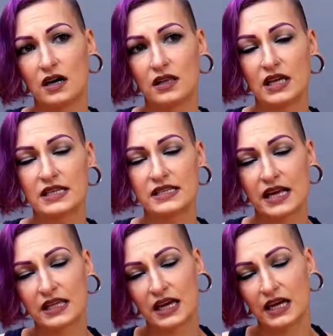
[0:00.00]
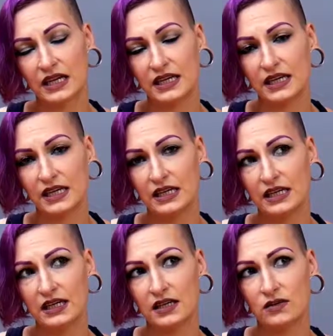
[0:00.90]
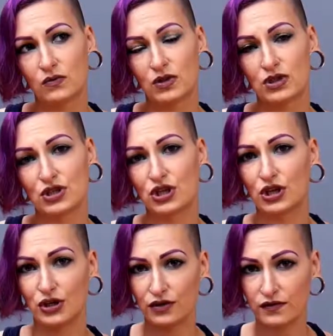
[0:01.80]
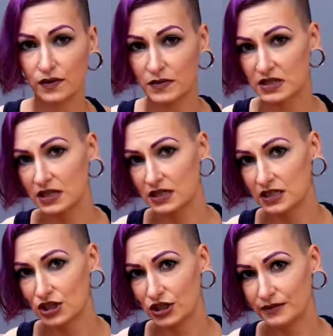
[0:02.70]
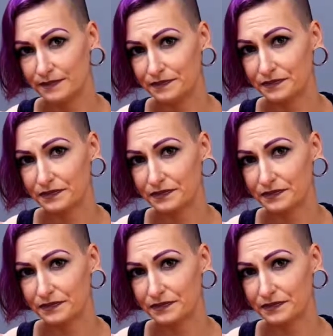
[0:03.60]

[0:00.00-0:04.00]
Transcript: They say that he was cured from this condition.